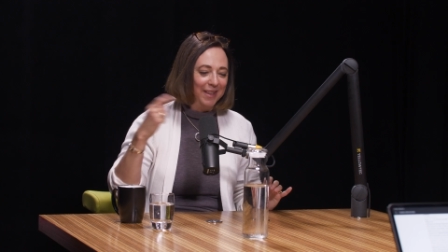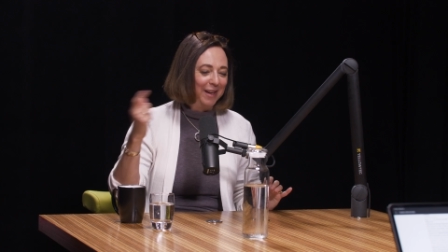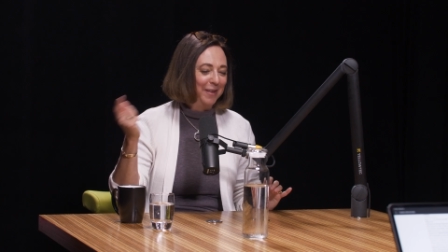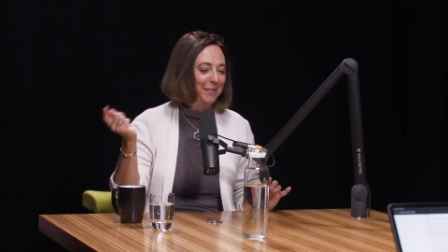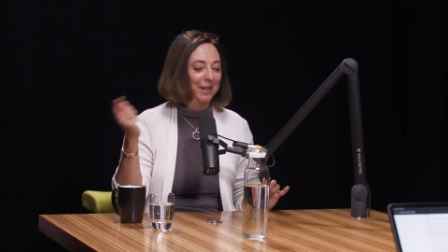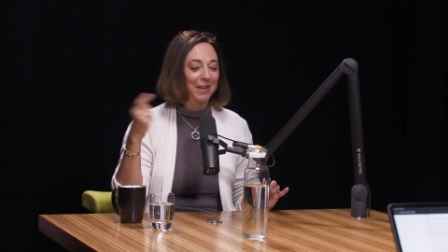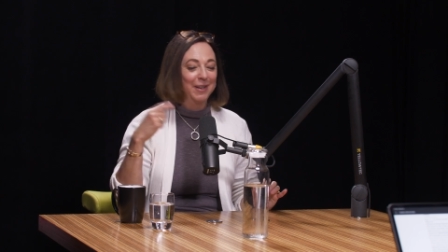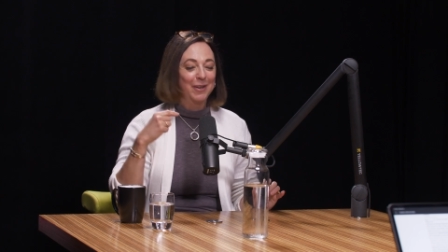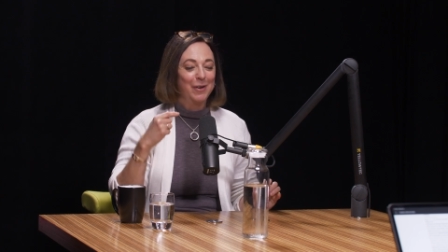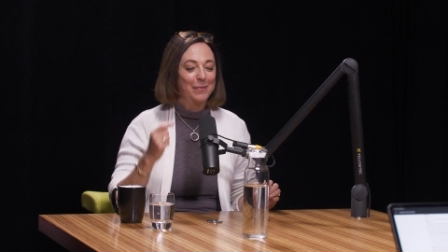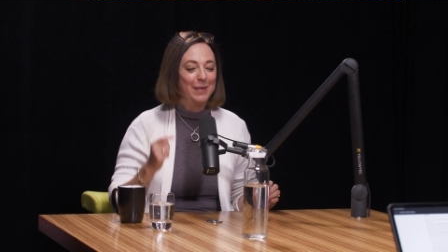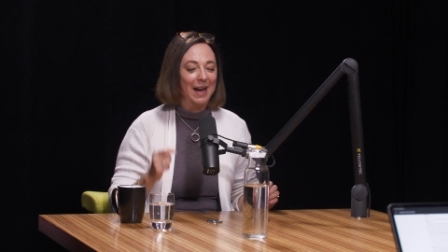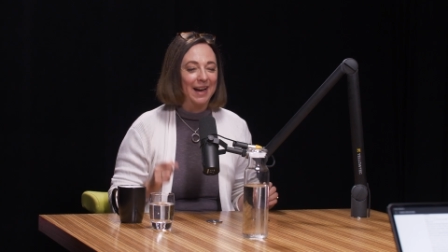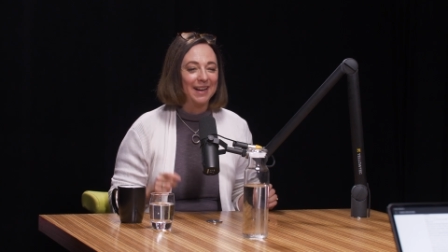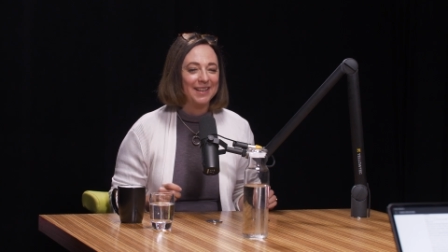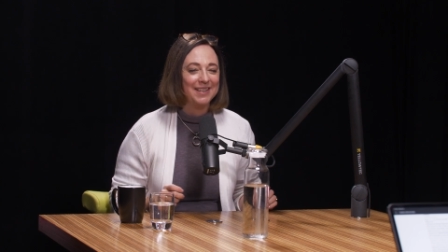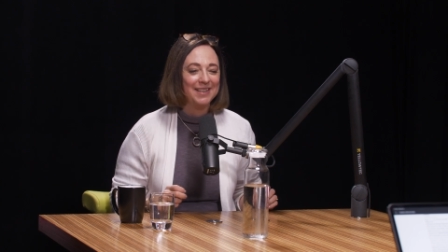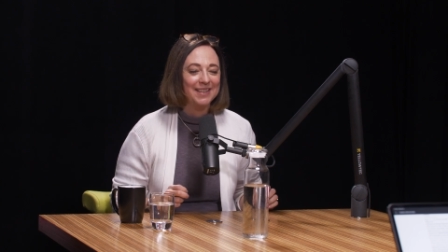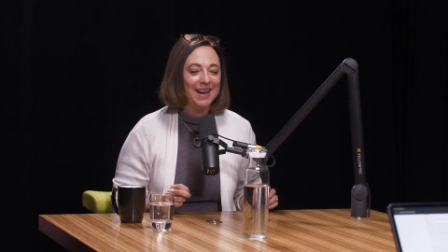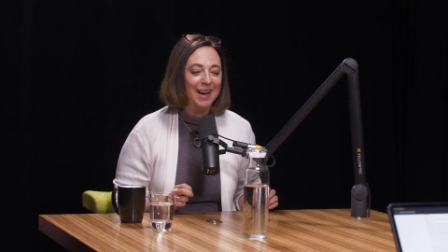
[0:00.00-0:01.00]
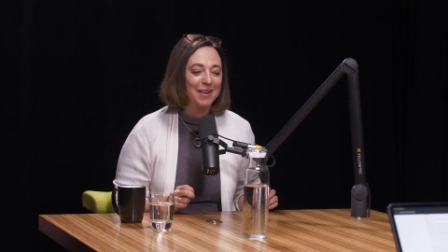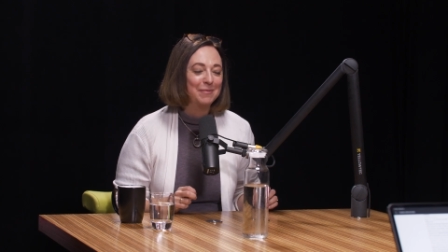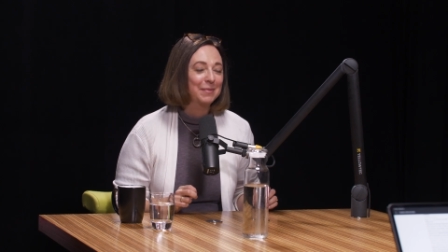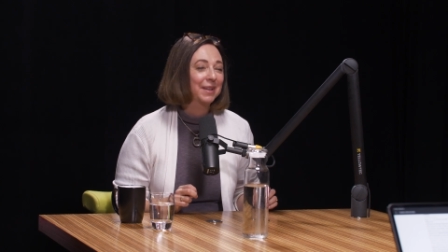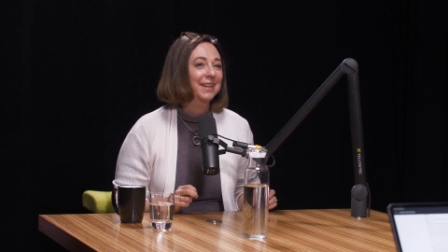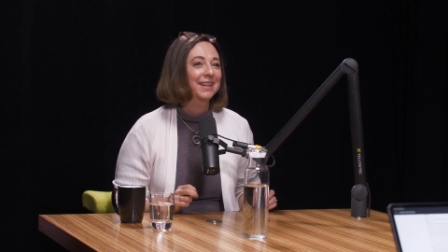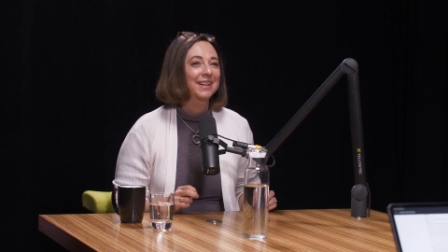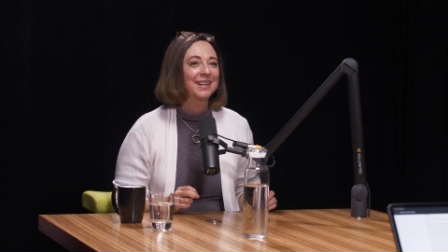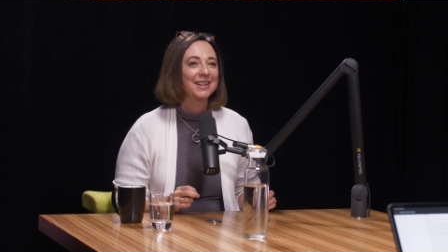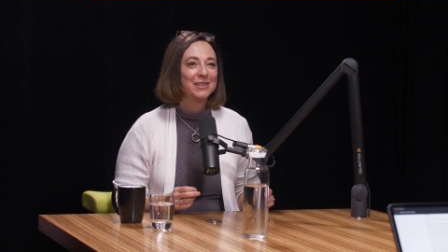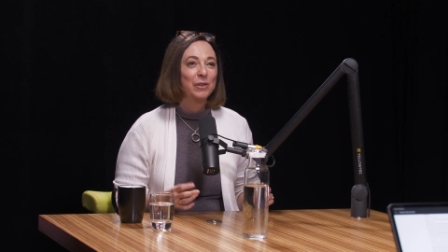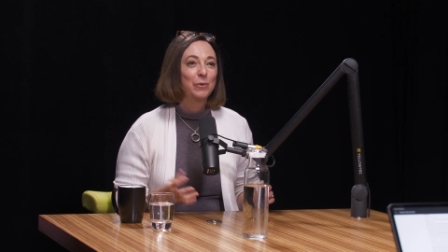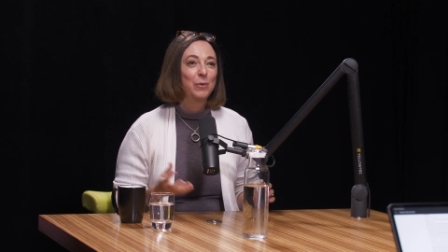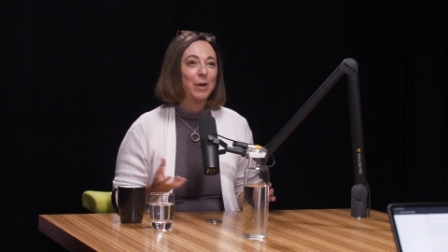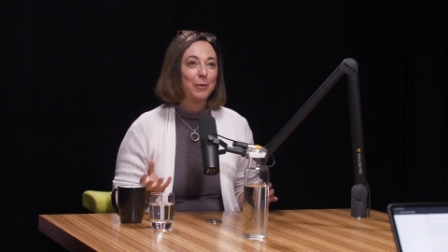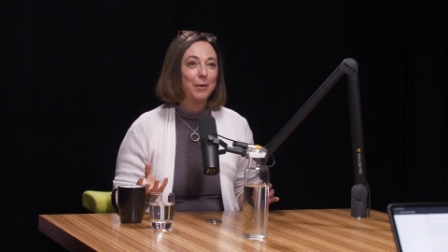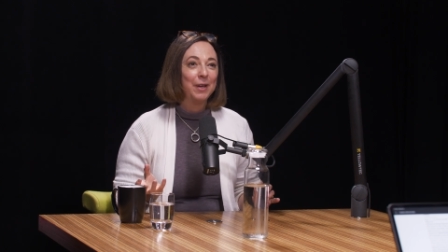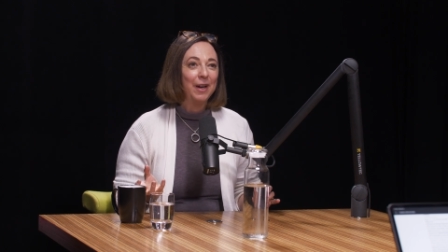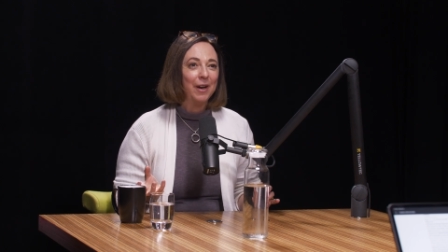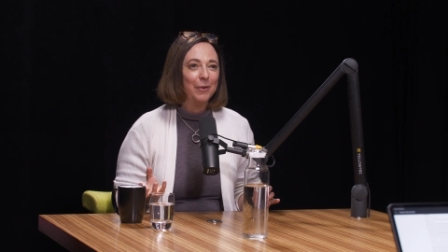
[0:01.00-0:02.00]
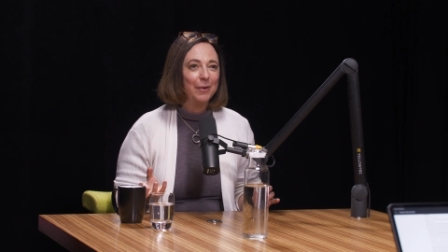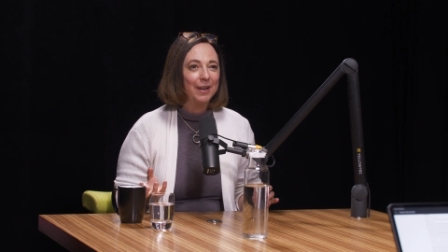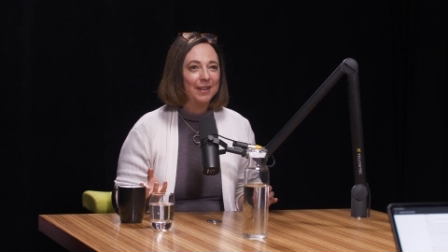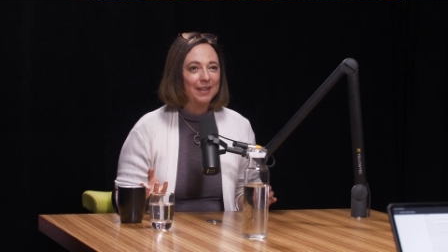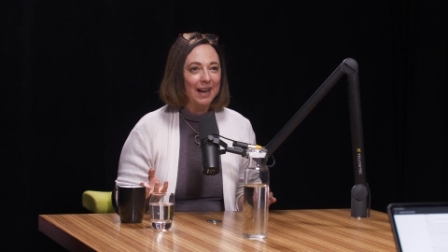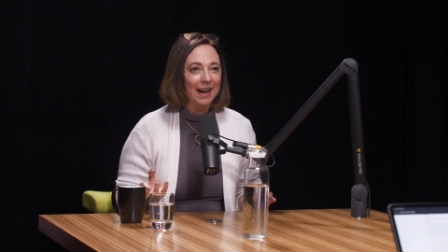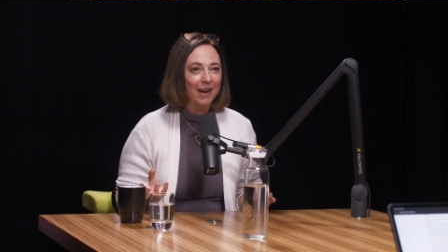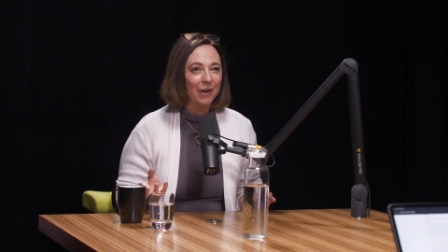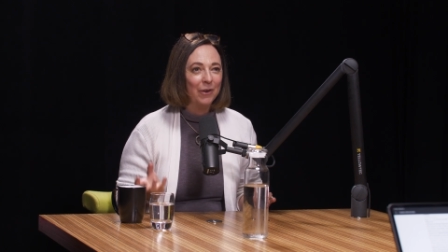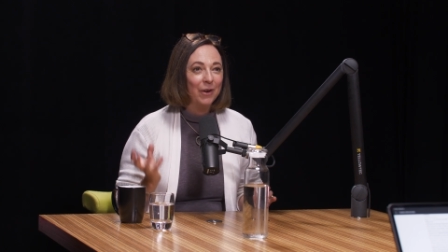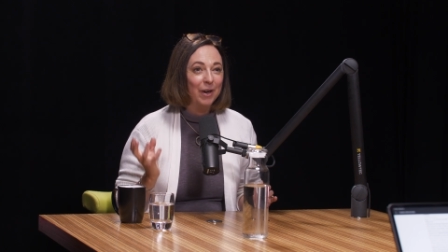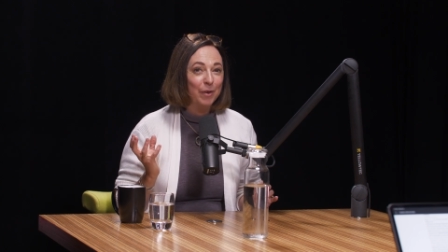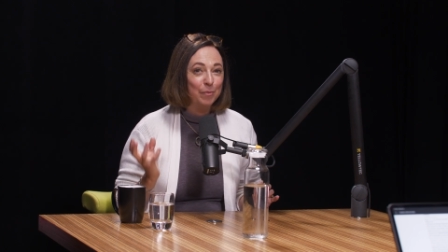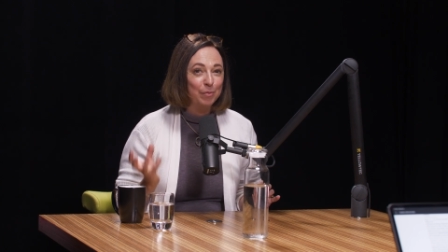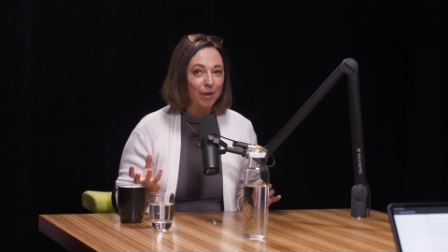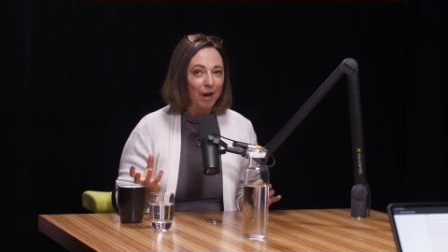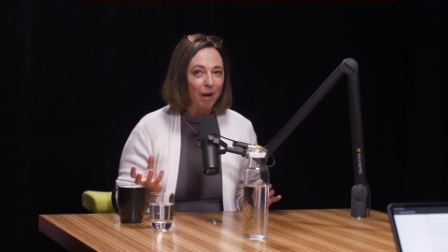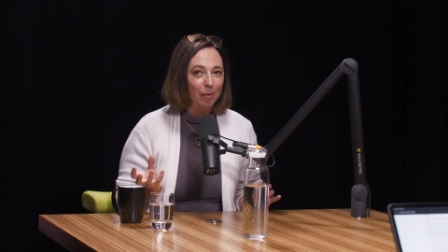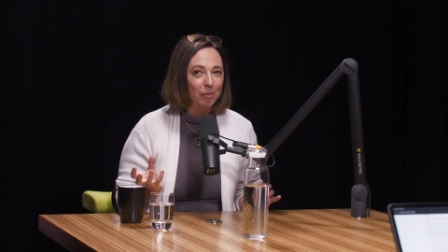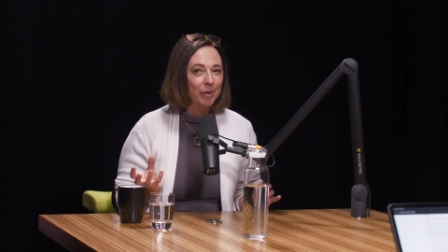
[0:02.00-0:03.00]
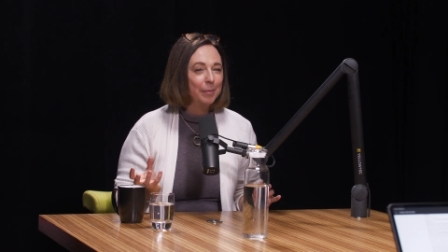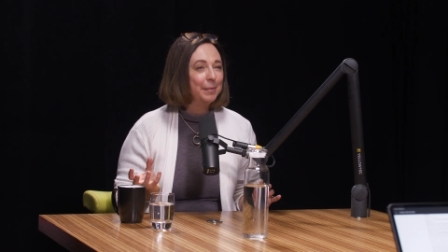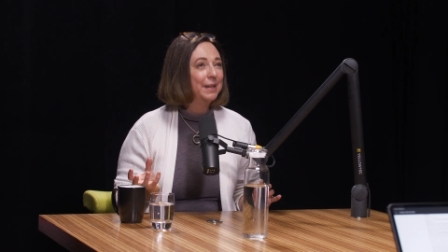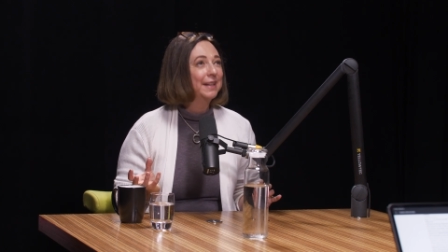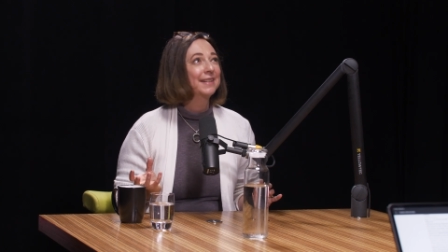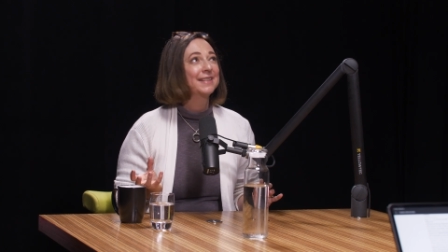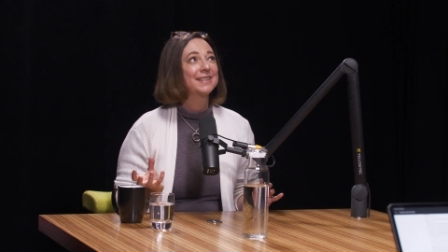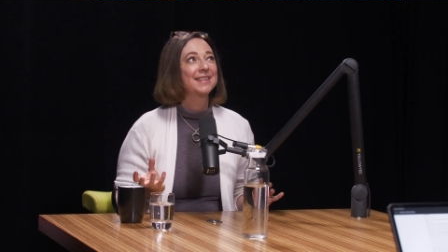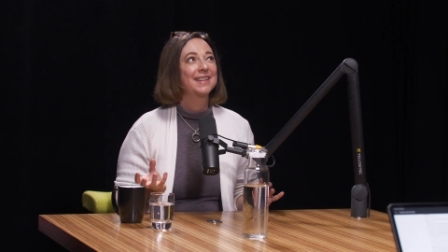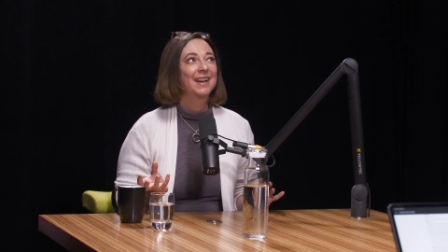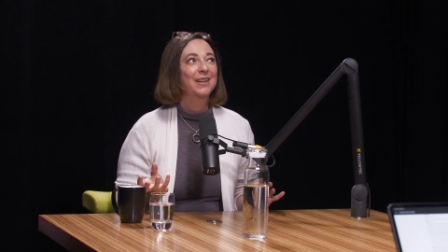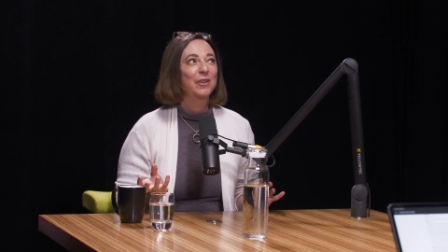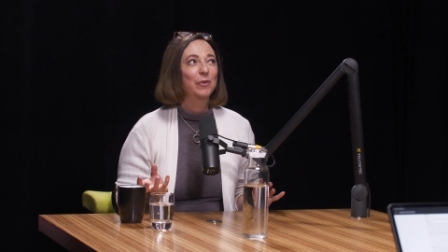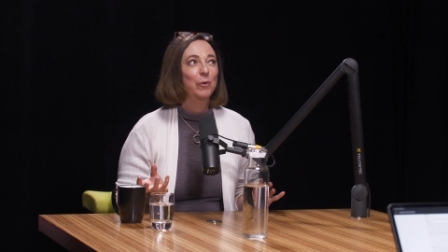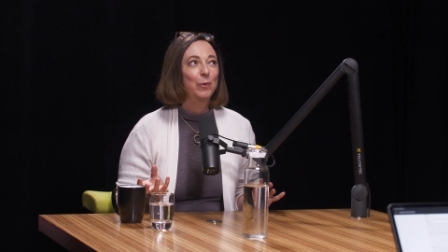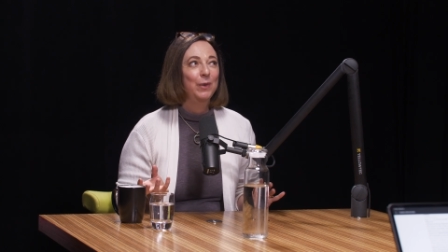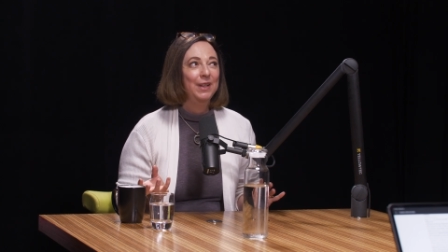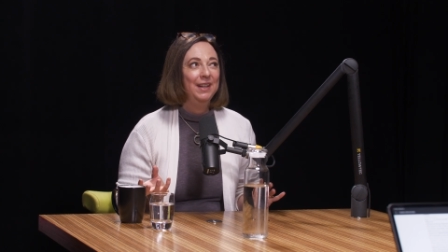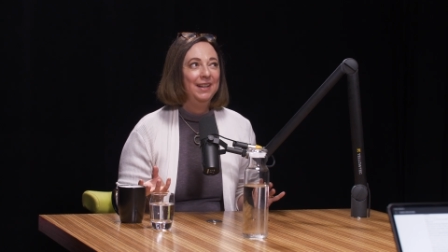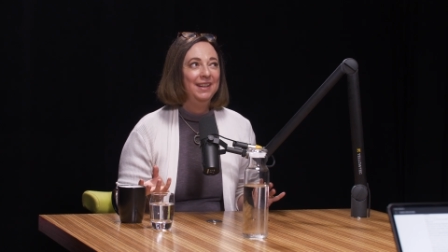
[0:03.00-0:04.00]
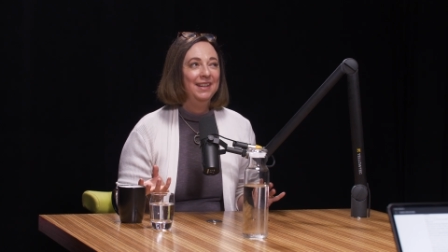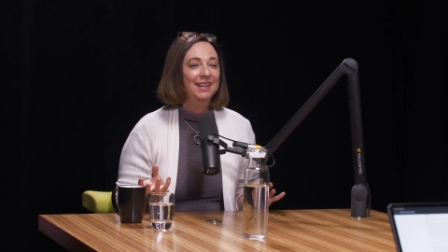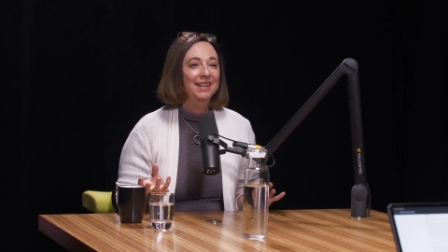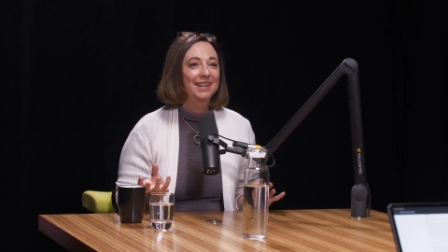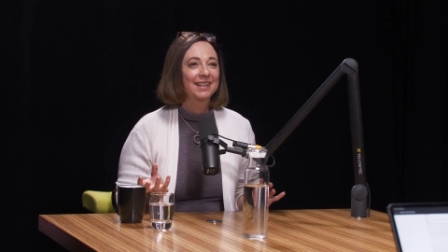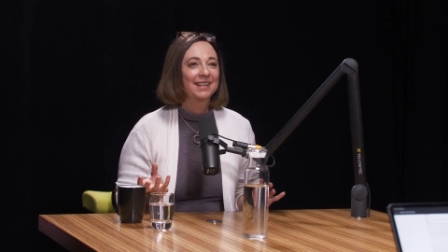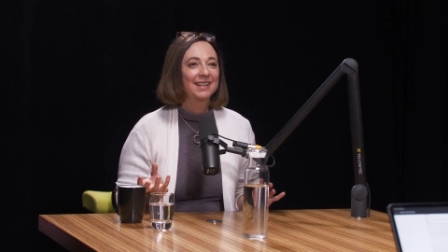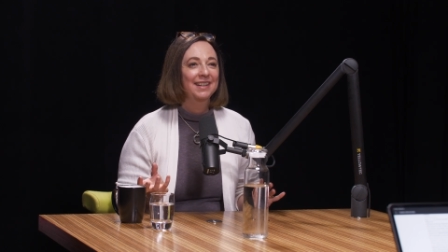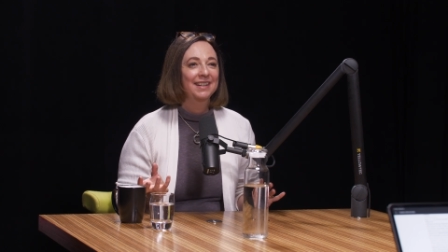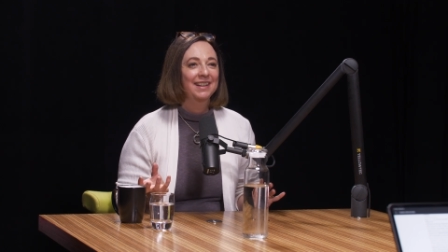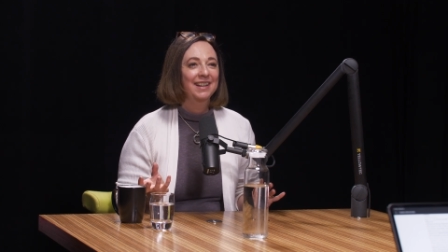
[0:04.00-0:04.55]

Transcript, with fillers: and then I'm going to go mm-hmm. back in mm-hmm. time. So, where we are right now, our problem is that we